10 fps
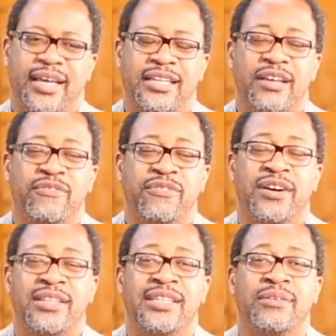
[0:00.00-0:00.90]
And that,
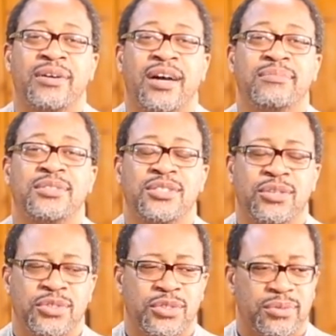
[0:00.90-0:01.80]
Father, they will come to
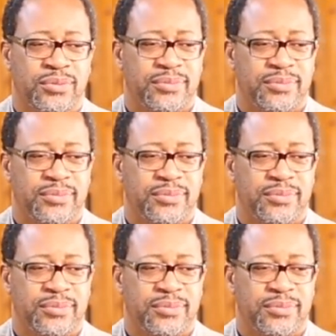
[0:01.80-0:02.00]
know you